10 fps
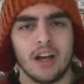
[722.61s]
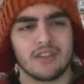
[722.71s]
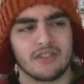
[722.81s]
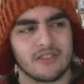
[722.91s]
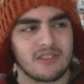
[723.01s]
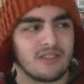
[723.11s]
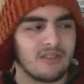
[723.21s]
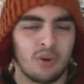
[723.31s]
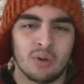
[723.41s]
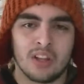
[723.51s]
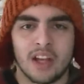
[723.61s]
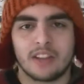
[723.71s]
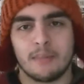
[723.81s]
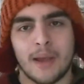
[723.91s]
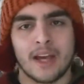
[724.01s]
I just don't like
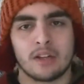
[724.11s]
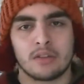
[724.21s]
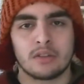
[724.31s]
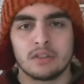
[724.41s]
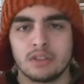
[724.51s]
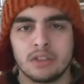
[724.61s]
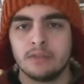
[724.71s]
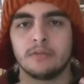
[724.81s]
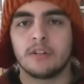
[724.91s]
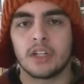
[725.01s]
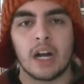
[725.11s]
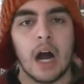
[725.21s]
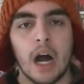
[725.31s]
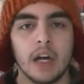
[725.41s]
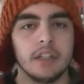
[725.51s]
the matter of a
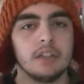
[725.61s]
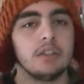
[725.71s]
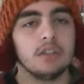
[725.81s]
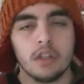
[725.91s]
god.